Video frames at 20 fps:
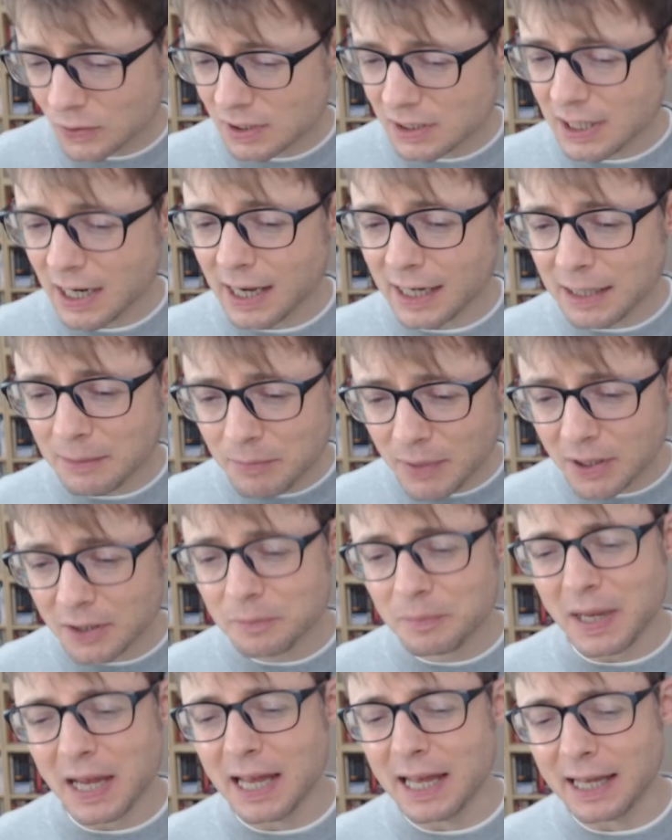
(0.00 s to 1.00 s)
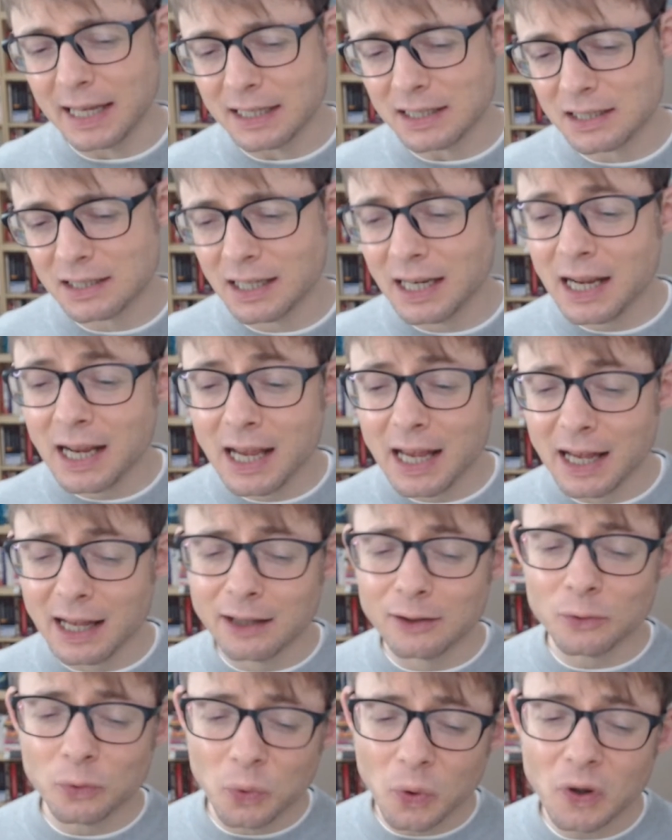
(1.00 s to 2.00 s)
time had passed.
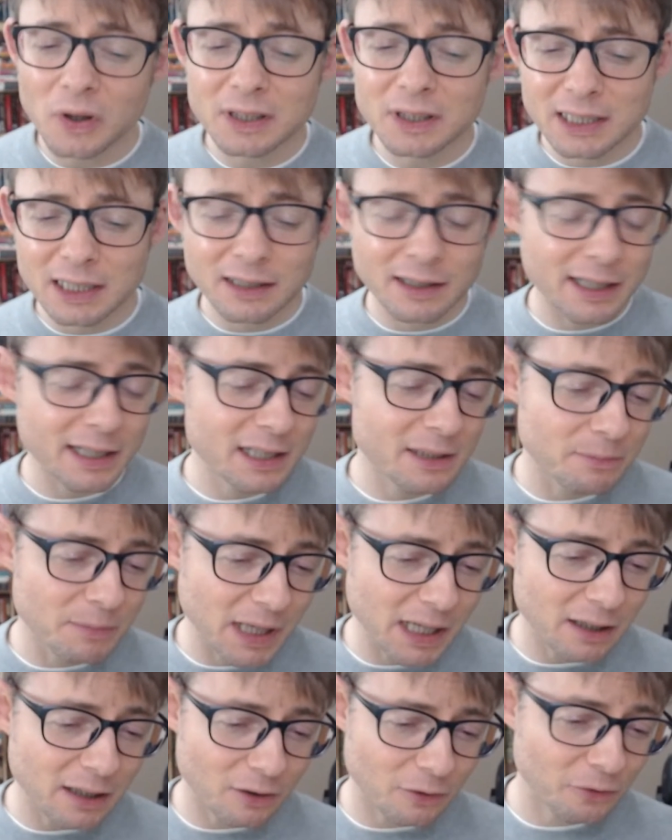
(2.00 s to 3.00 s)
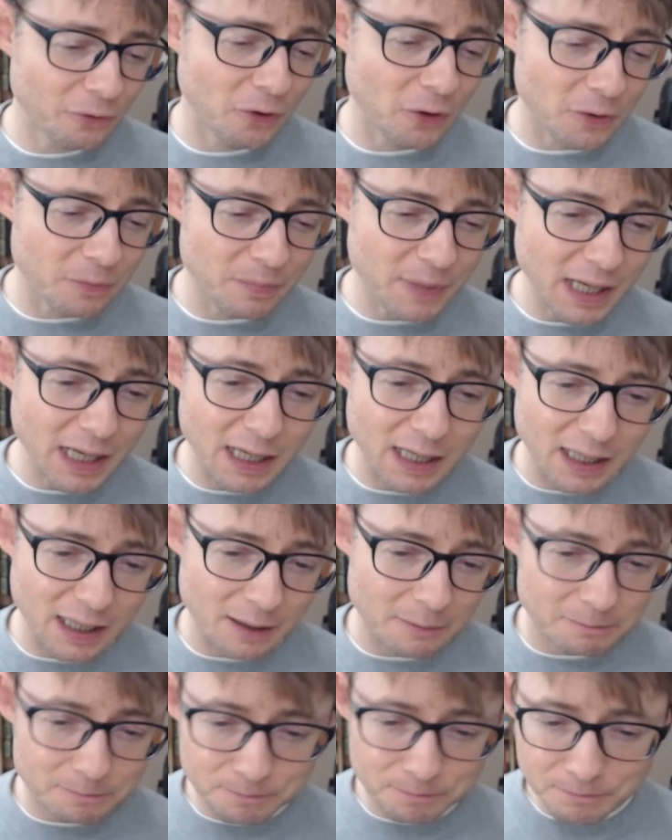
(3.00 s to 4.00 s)
And what did this mean for
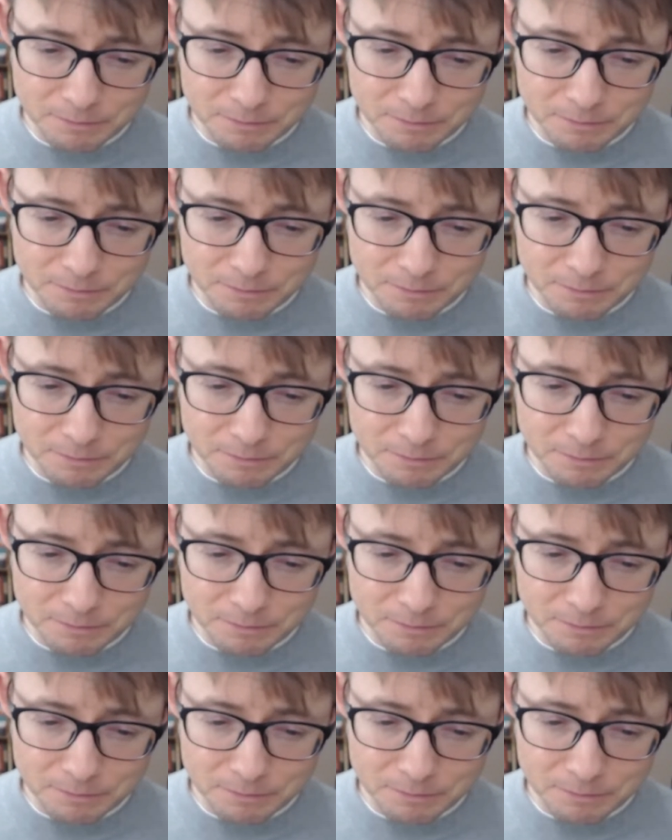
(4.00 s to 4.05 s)
me?